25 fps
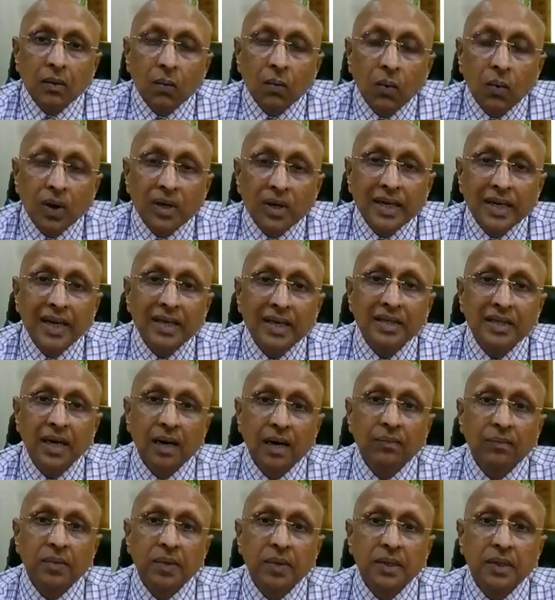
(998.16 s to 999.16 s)
What has
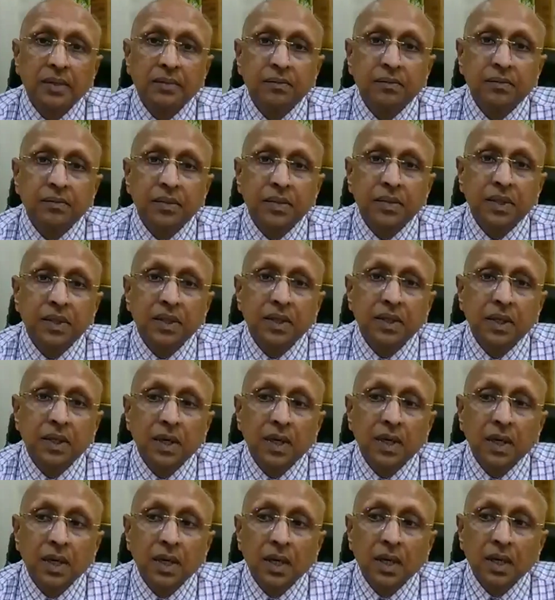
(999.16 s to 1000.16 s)
happened?
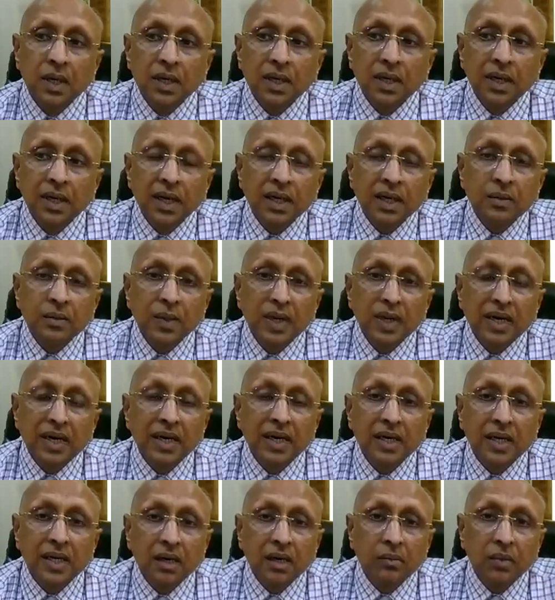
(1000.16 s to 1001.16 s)
It has been
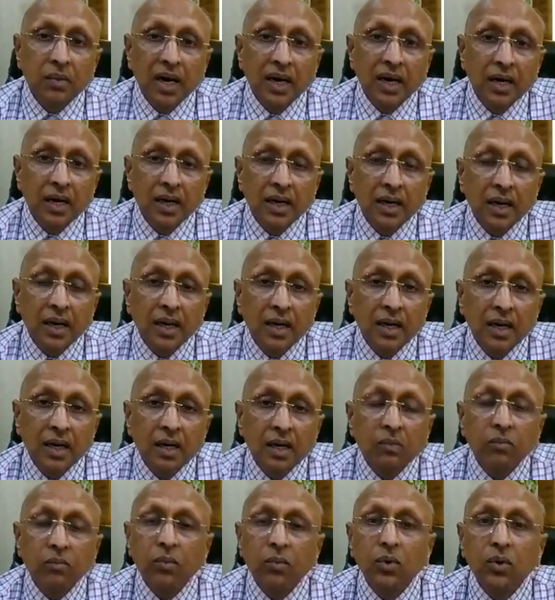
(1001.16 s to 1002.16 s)
written by her in
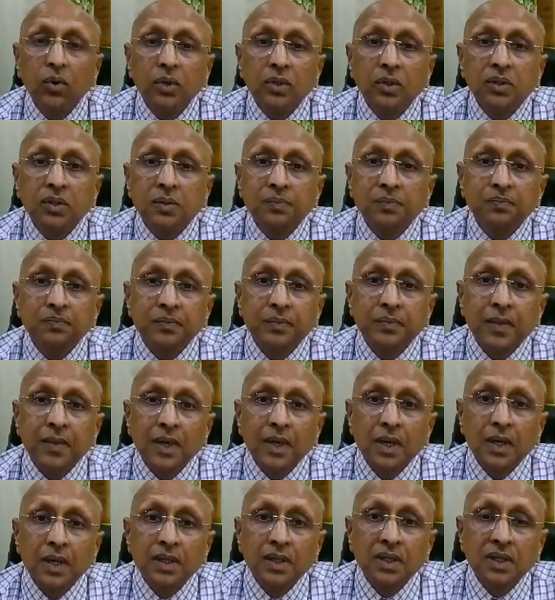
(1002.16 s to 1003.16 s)
her books.
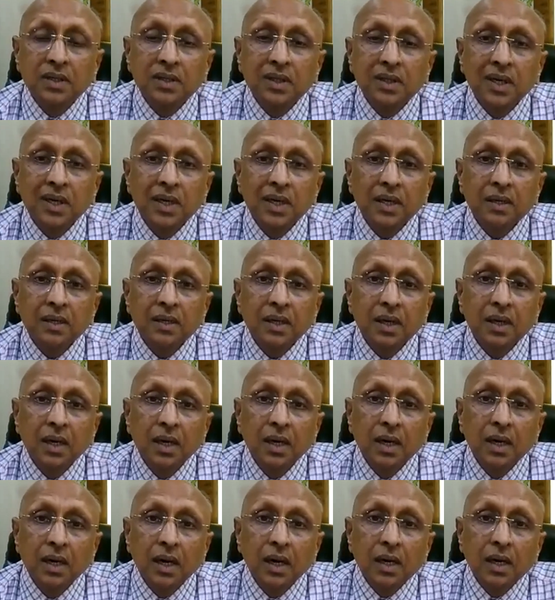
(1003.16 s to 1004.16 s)
She said,
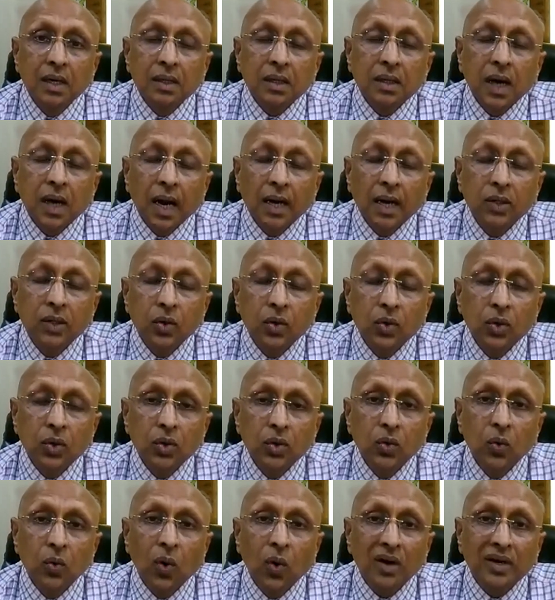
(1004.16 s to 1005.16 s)
"I don't
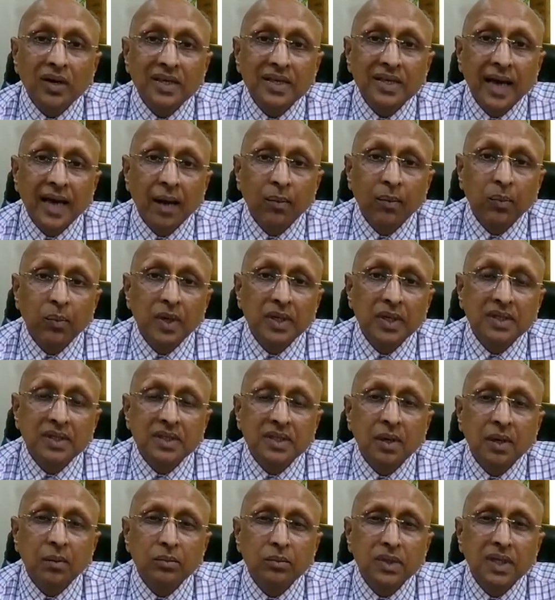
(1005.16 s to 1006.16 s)
know what has happened.
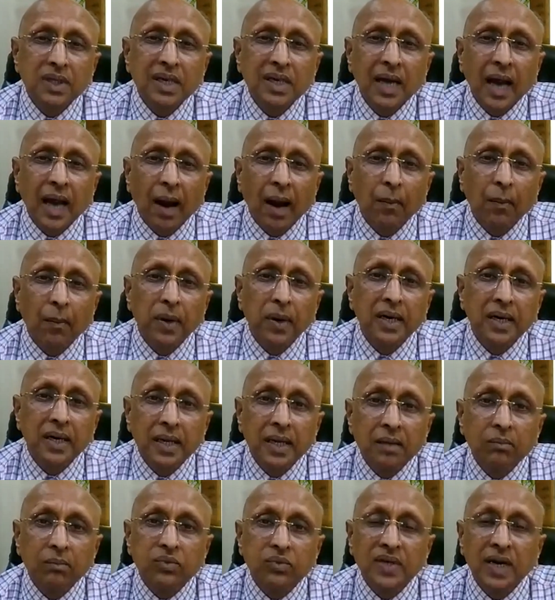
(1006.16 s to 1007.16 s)
Something happened
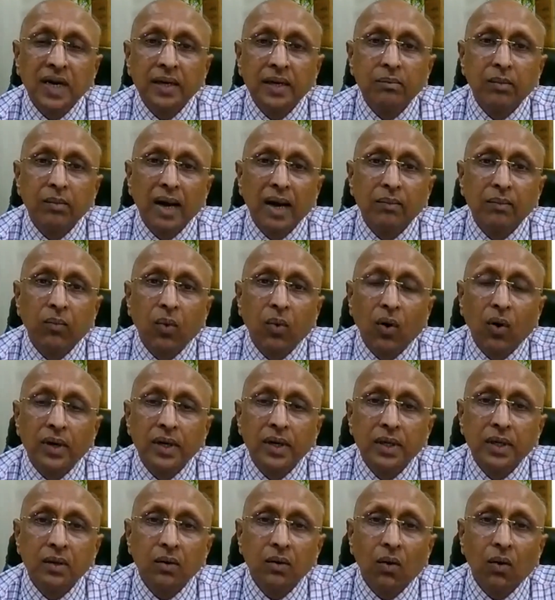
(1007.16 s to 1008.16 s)
inside my
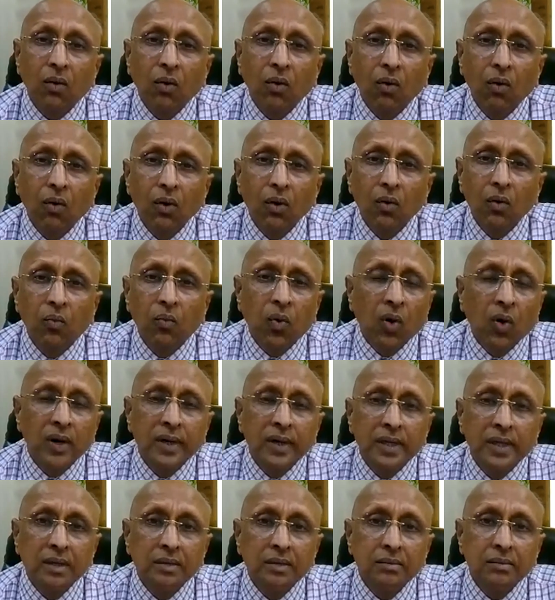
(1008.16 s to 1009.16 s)
body, whole
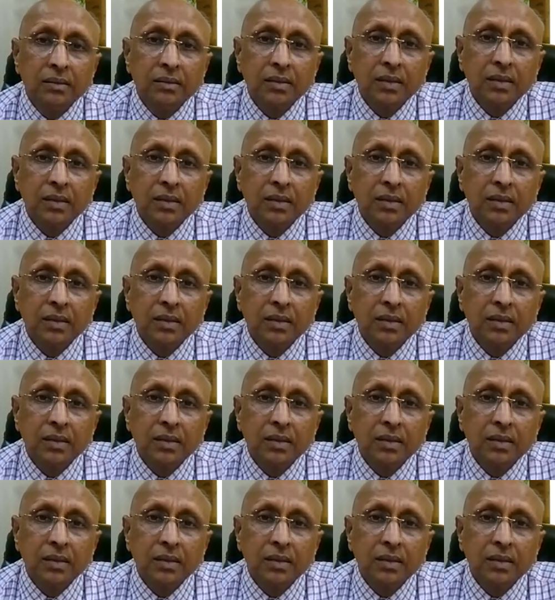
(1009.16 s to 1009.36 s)
body.